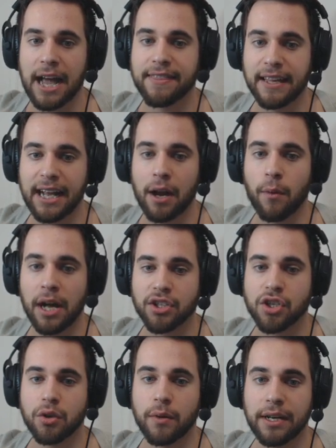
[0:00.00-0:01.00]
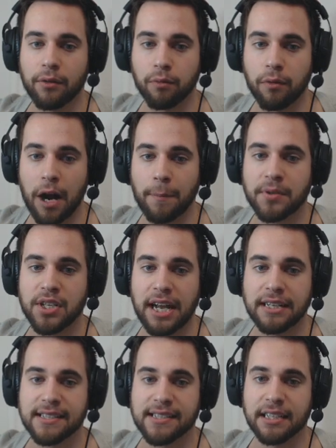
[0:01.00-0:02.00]
I think I want to Erupt
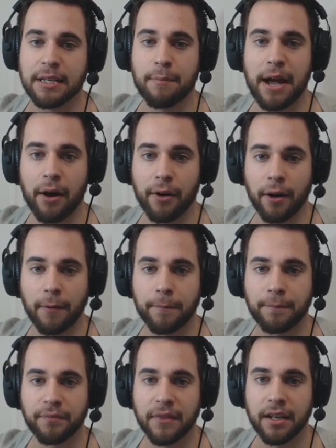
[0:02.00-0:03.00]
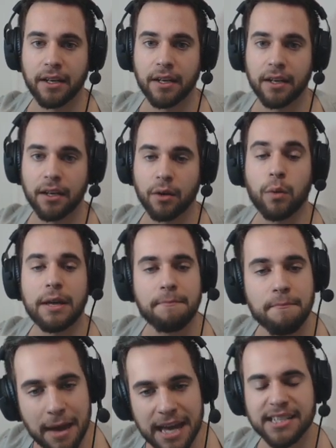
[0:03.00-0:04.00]
and Sleep Powder. We
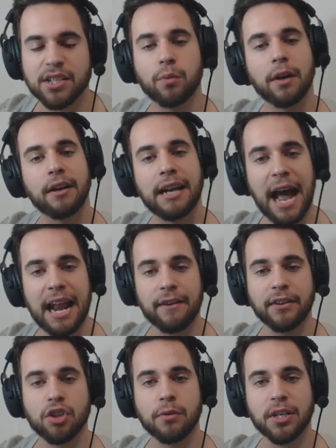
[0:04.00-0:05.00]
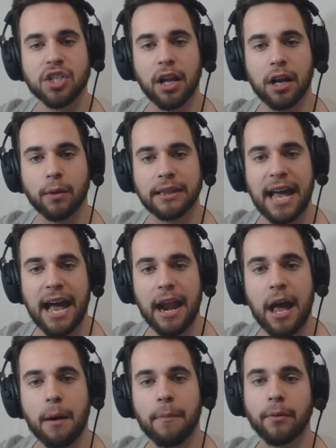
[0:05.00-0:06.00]
missed. We're not having too much luck with
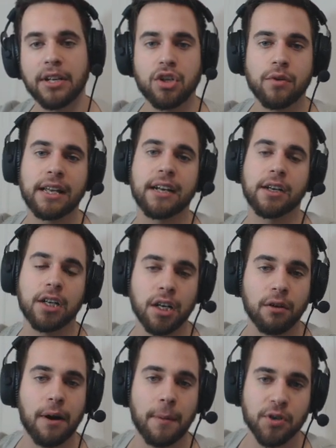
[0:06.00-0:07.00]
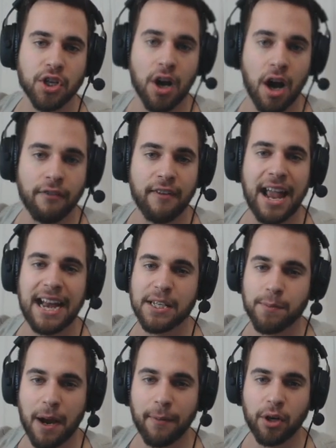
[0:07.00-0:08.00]
that, but we do get a good Eruption off, and
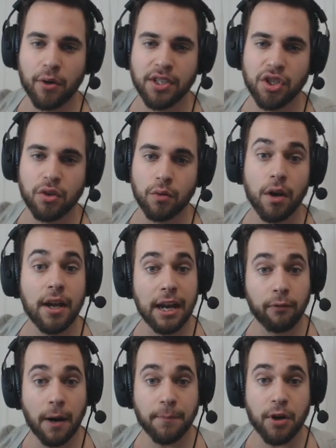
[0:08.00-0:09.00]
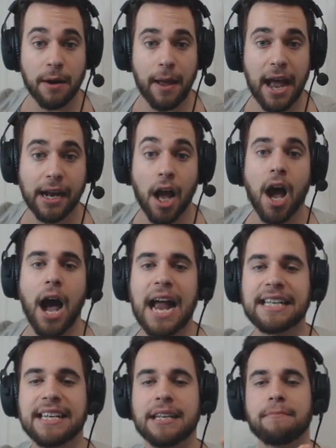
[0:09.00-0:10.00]
he's probably going to Erupt right back.
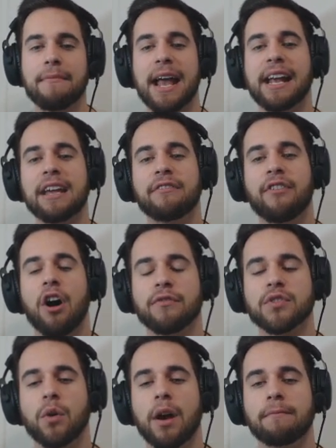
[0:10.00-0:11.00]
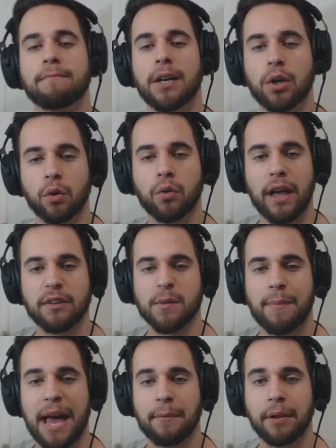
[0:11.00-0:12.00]
I didn't Mega Evolve, so I... Oh, that was
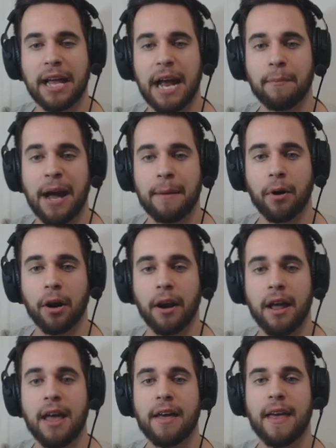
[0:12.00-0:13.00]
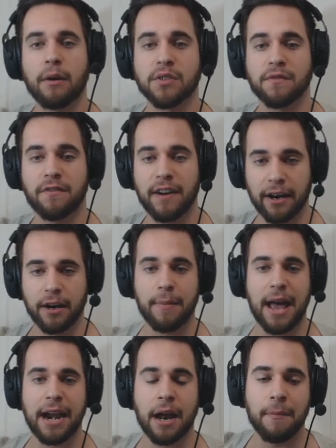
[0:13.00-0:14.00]
a bad play on my part. That was very
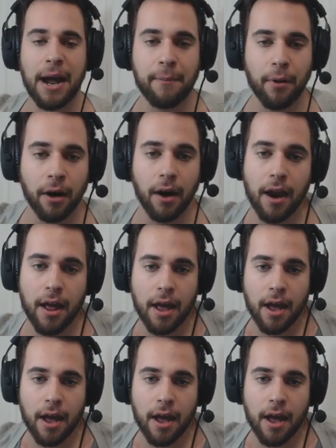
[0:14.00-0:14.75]
bad on my part.